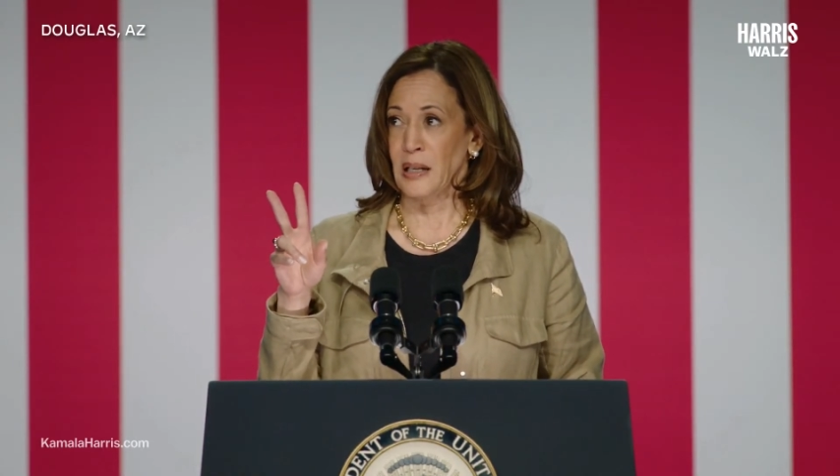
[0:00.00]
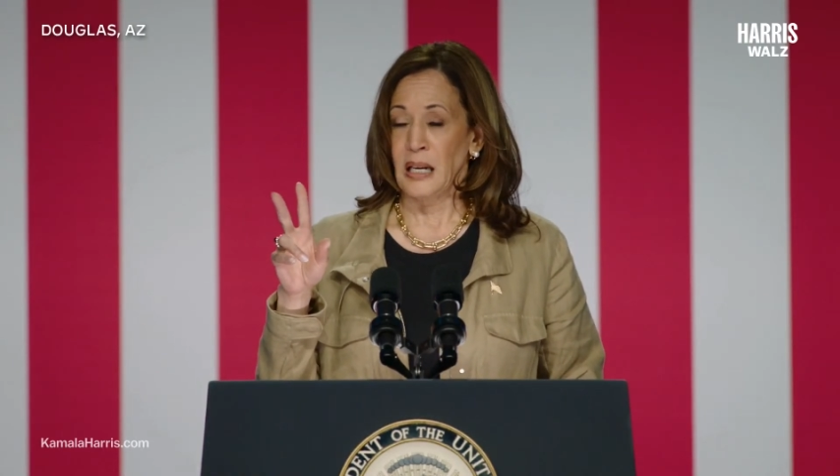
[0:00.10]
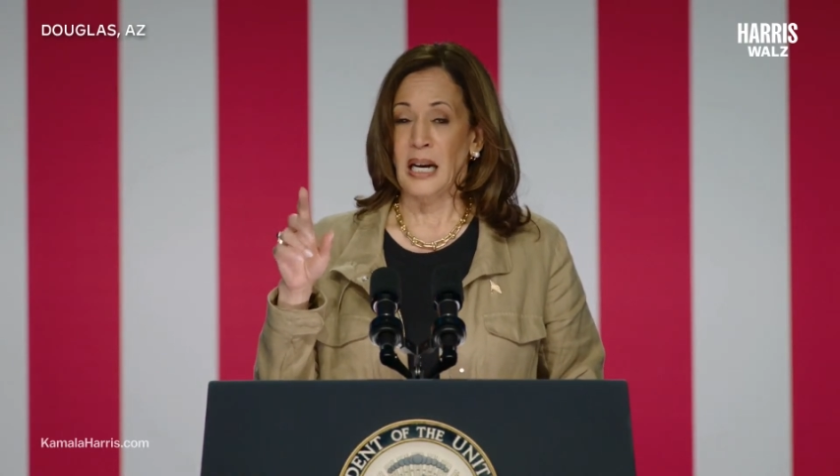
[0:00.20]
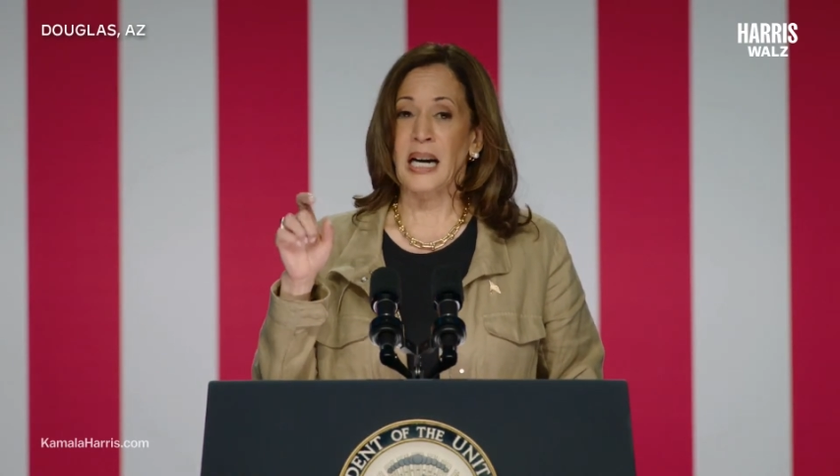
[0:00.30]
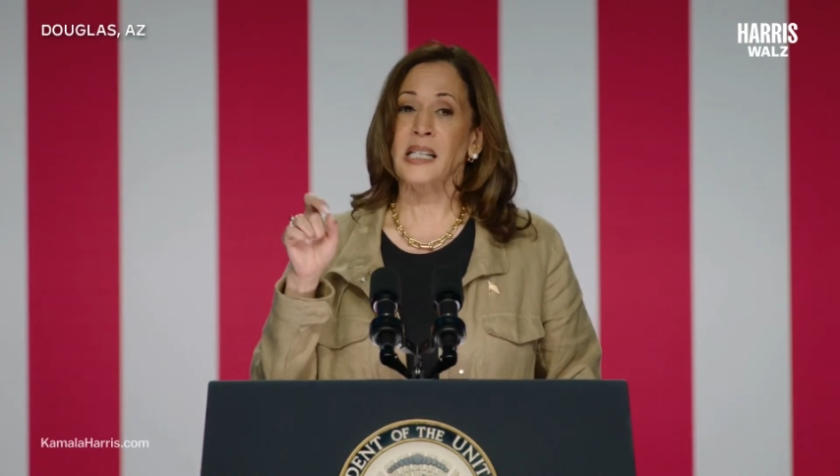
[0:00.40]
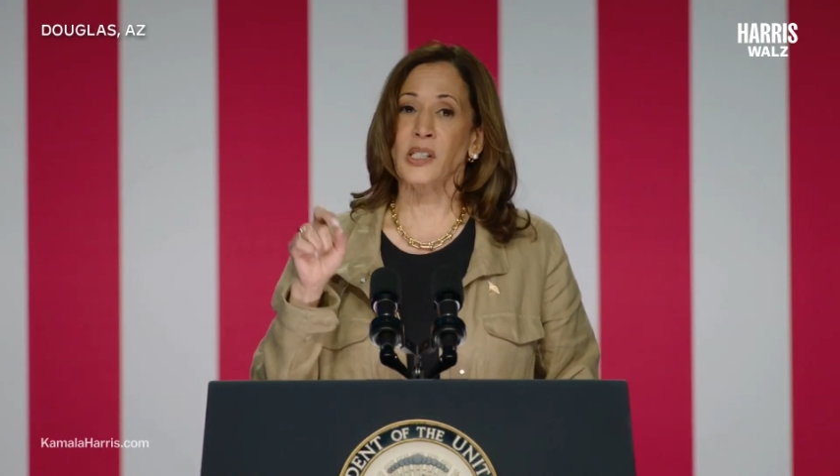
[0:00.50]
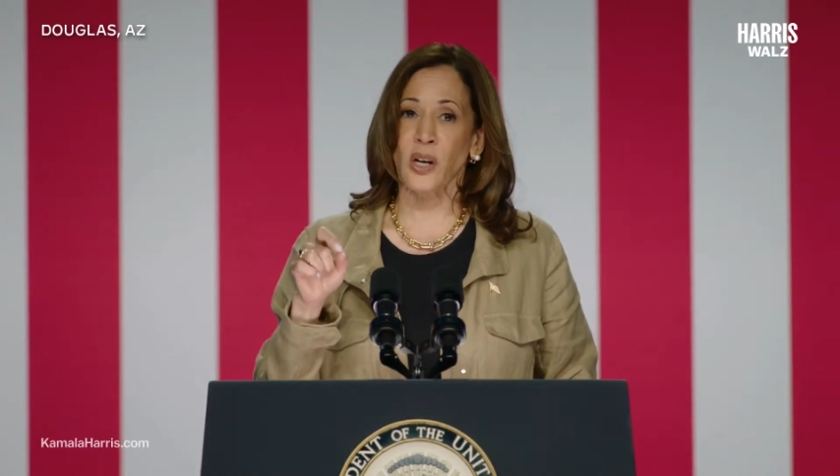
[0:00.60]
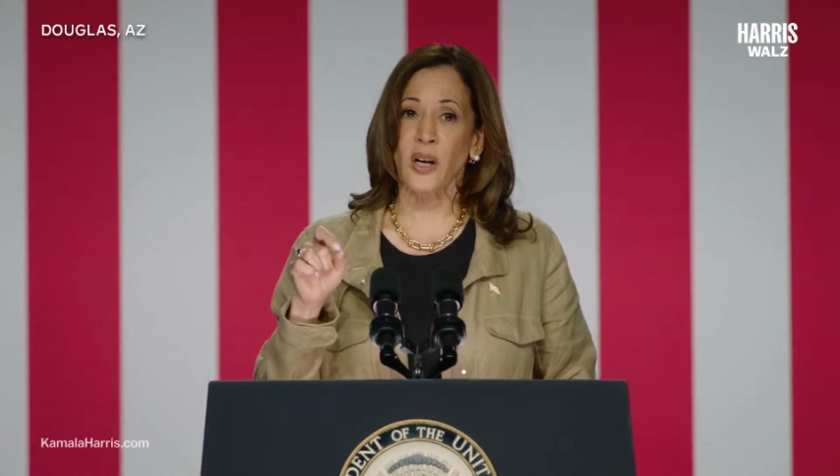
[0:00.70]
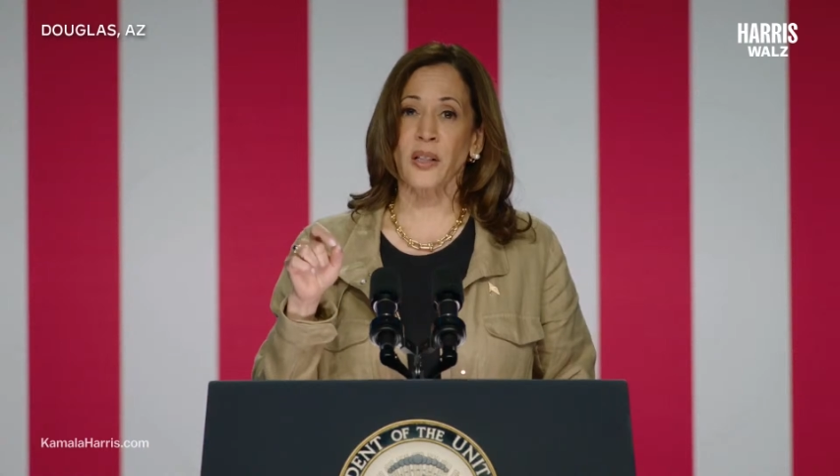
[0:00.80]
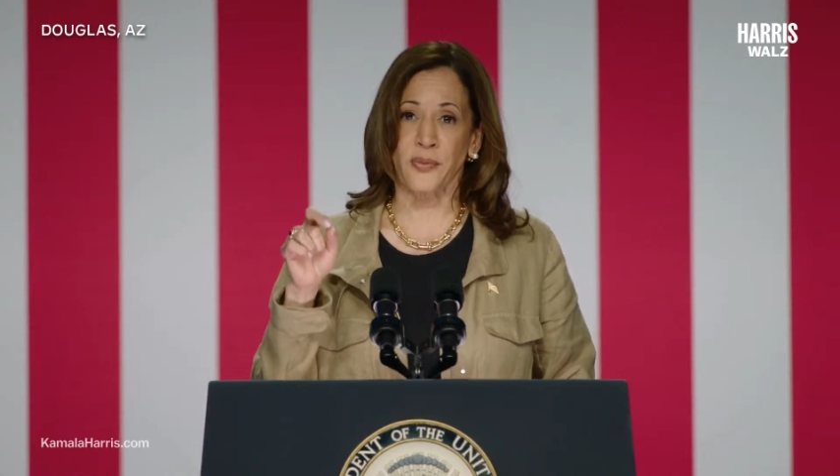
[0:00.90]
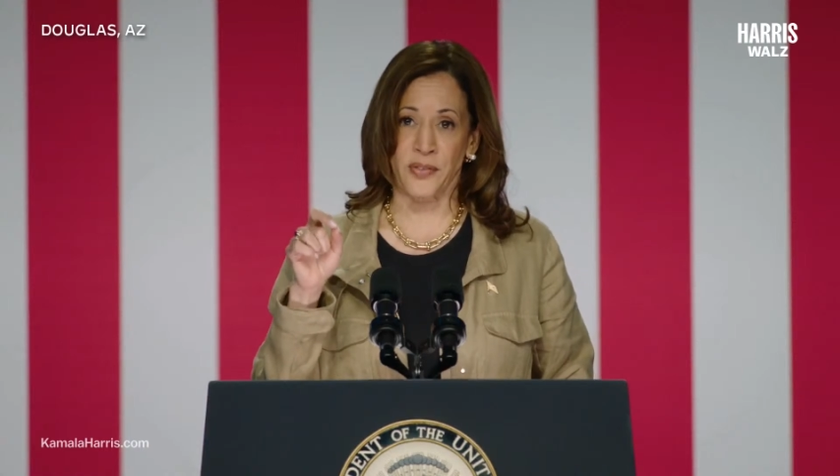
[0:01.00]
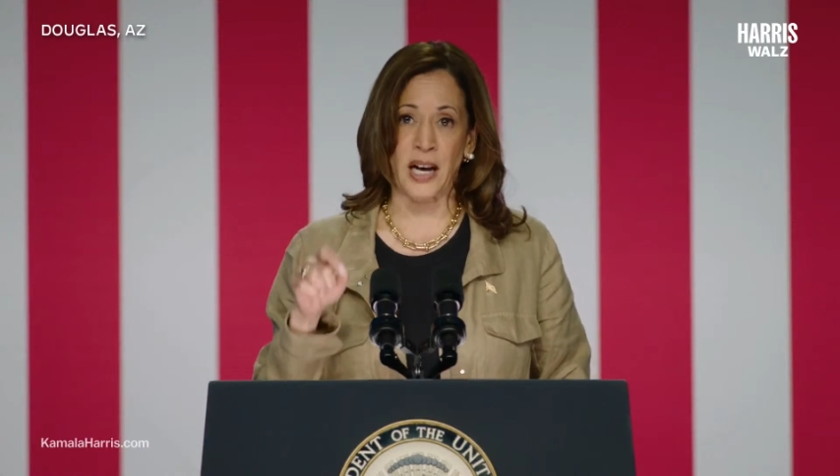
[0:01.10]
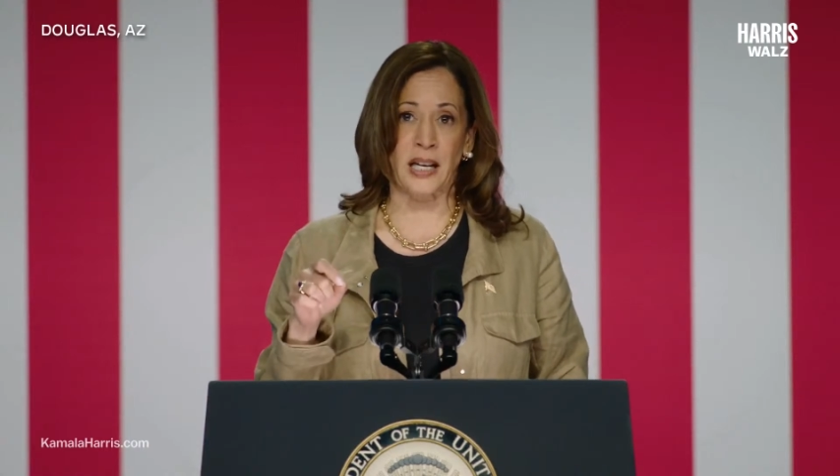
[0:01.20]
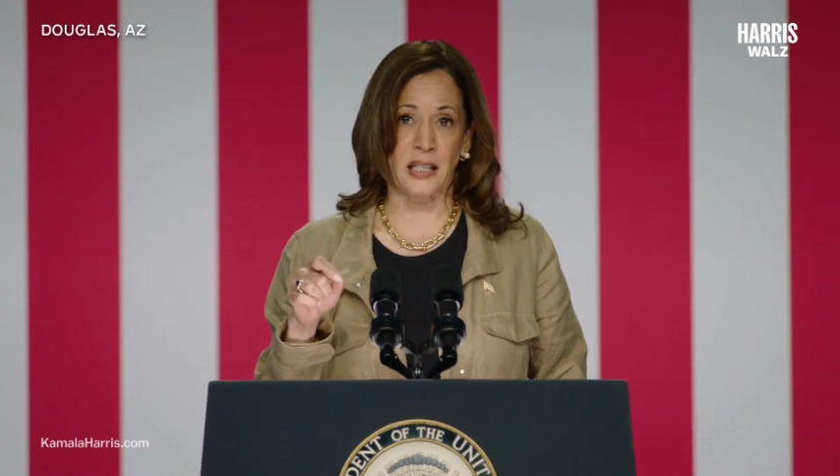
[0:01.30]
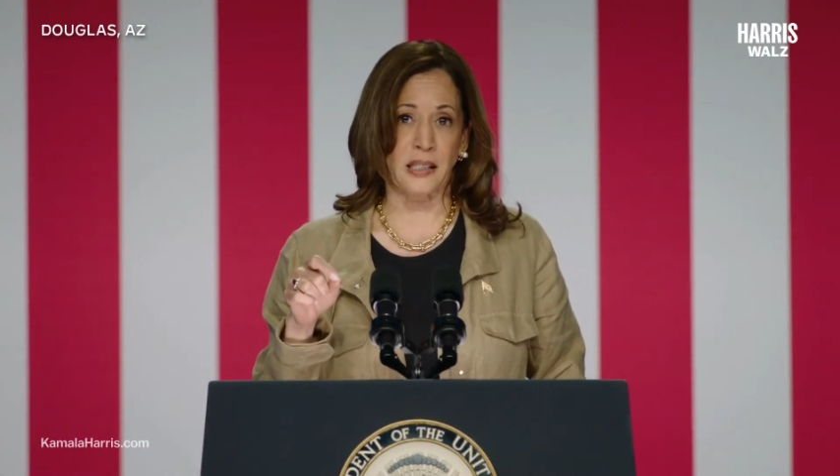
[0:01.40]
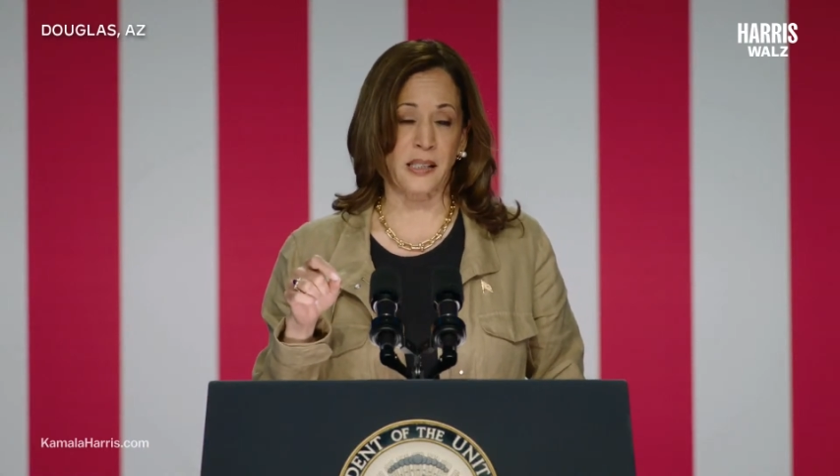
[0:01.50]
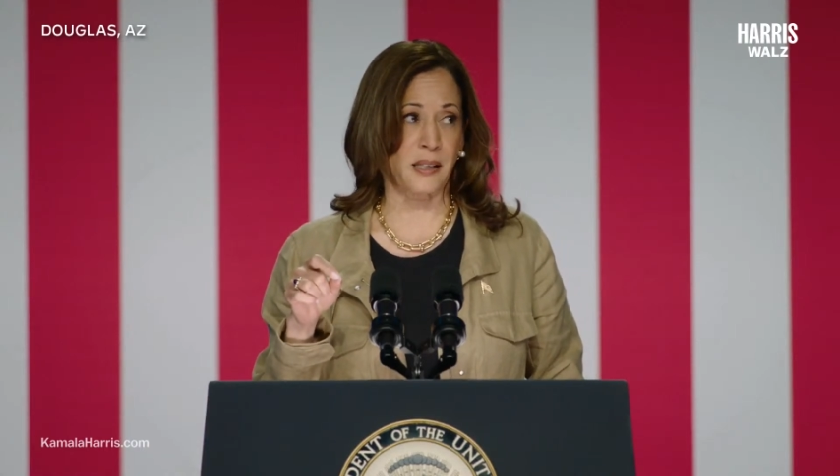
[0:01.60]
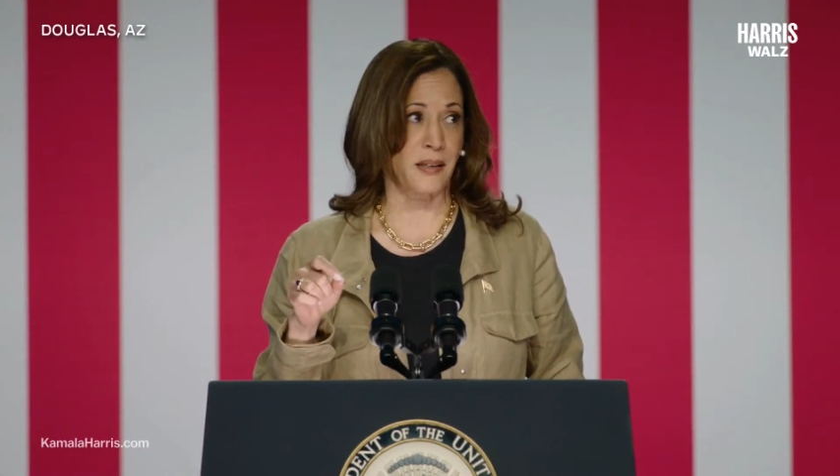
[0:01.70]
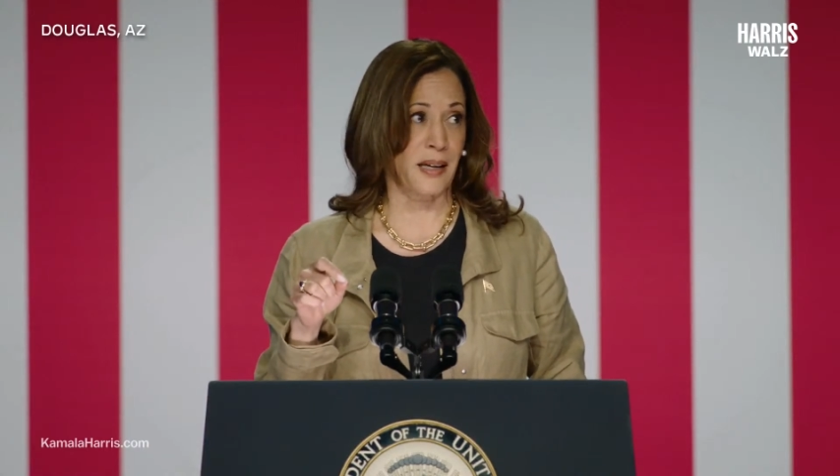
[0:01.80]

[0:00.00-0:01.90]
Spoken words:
I saw the violence